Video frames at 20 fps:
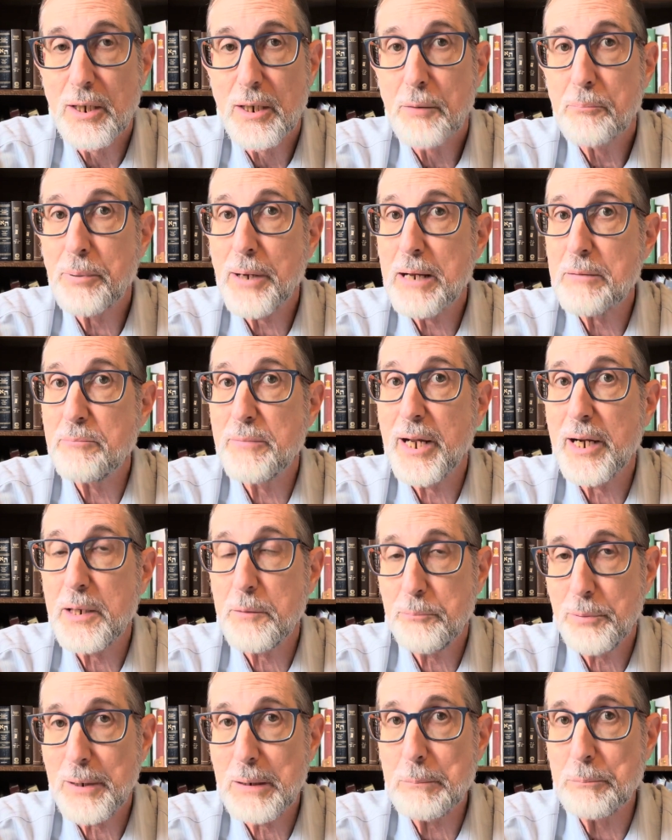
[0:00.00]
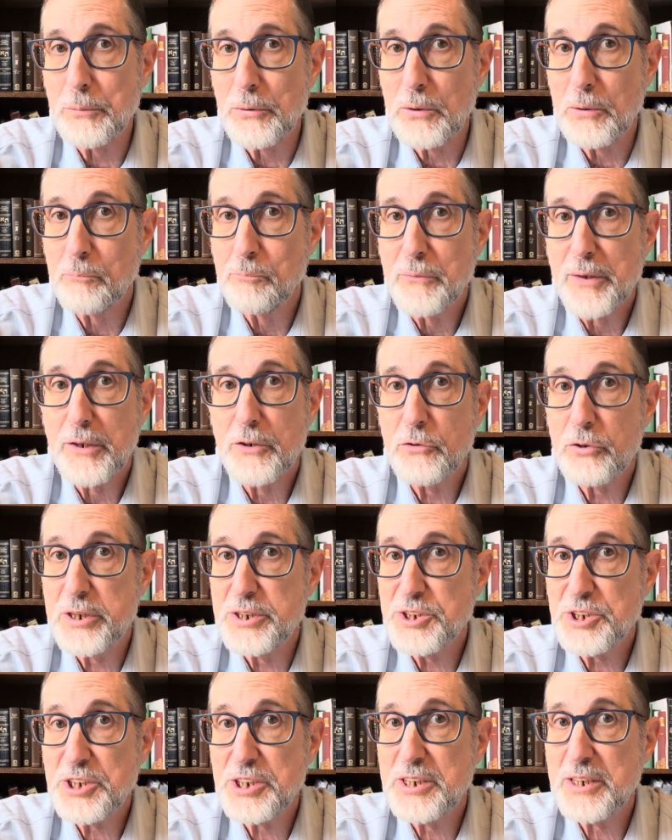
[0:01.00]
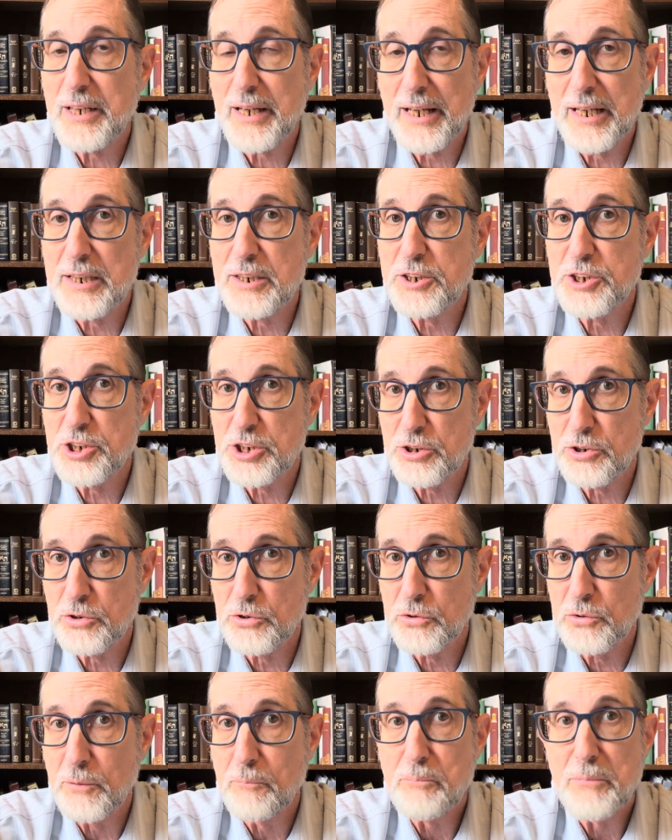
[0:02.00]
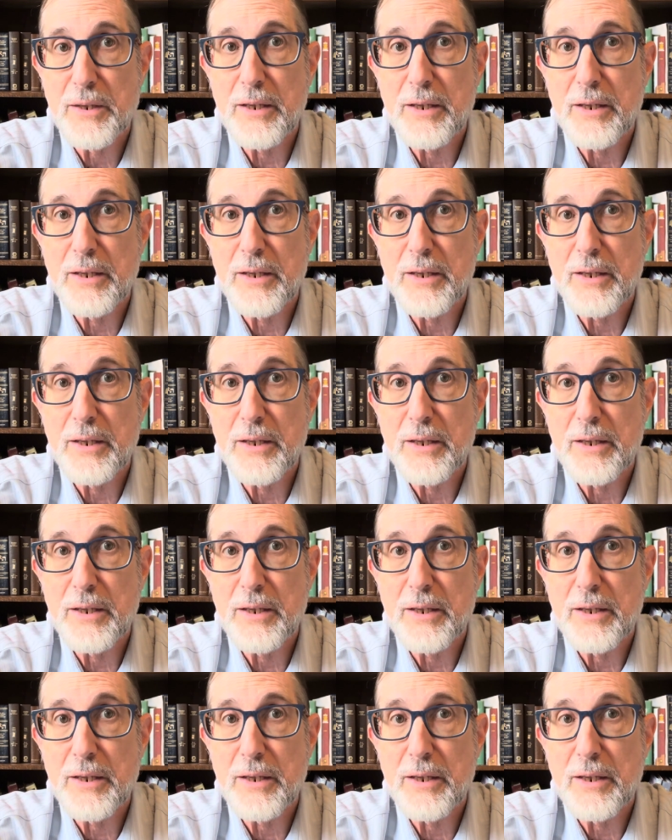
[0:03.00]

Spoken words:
by many people, Christian and Jew,